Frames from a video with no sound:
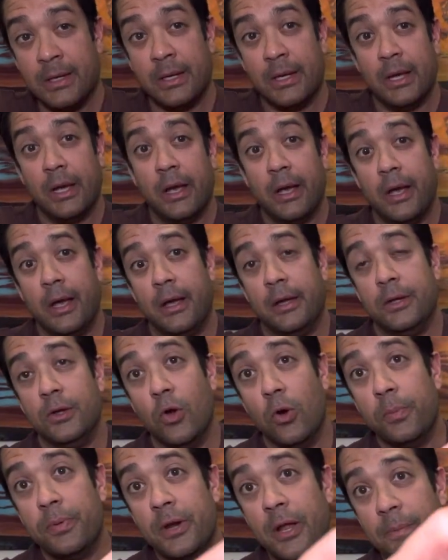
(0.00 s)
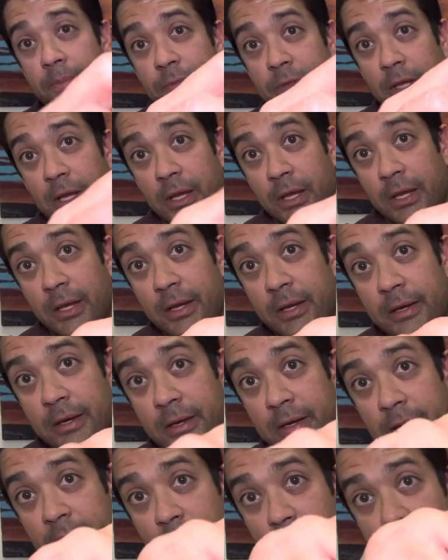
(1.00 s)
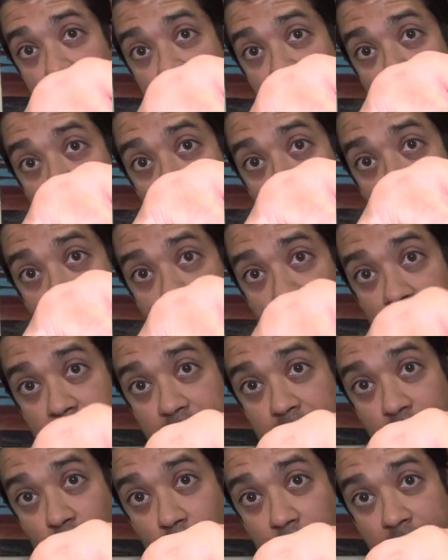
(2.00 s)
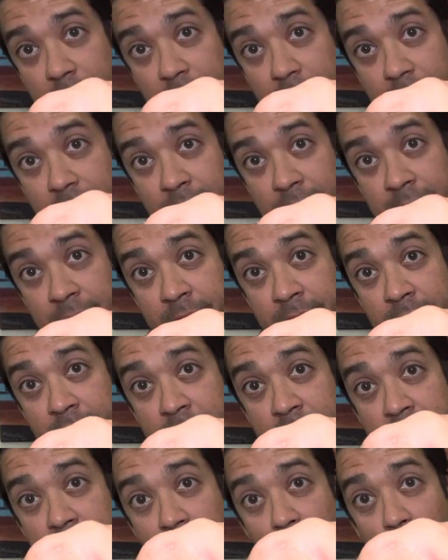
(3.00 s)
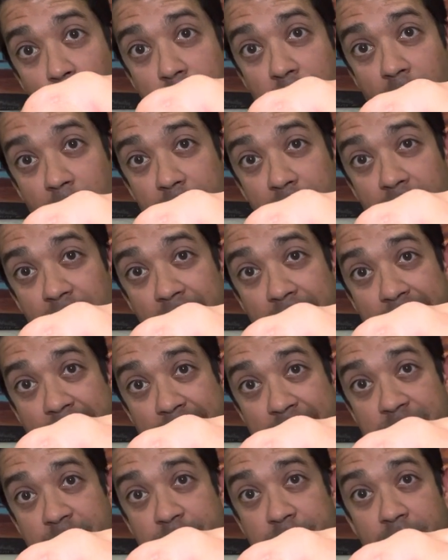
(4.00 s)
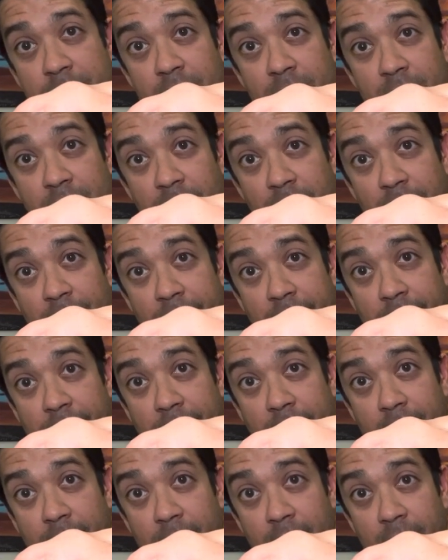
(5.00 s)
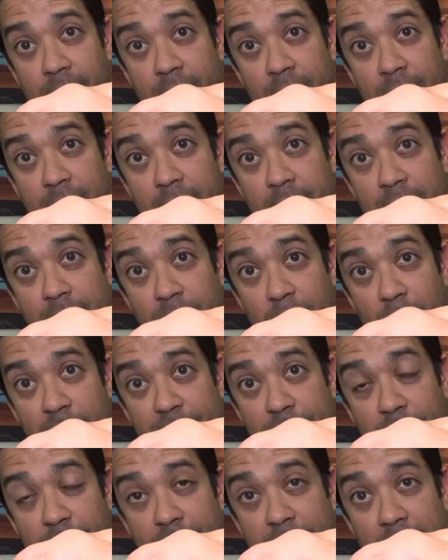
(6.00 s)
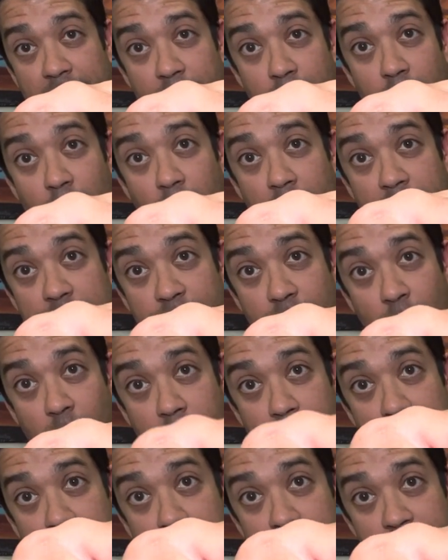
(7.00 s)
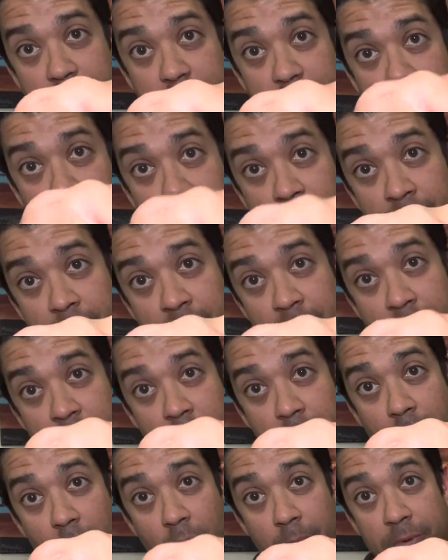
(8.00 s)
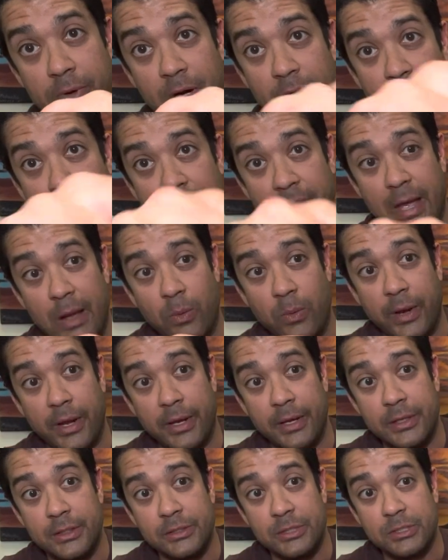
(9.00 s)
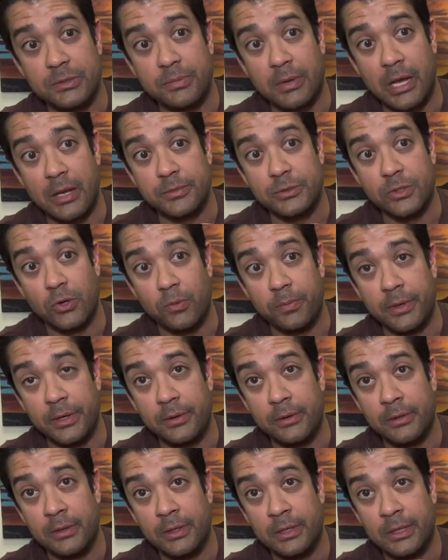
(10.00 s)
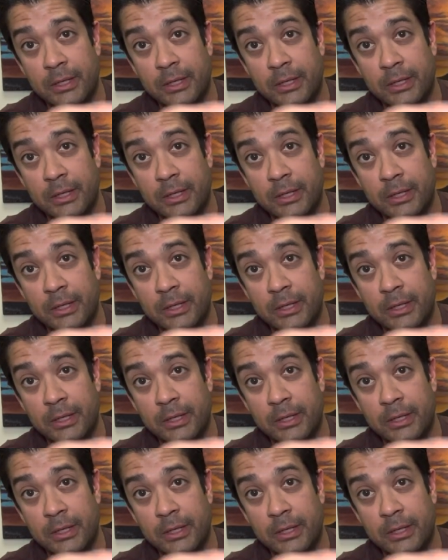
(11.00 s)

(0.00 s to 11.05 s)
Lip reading: You open up the, I was informed that the way to open up a clasp, you know, after you've had a Rolex for a little bit is to open it up in that way, it just pops open.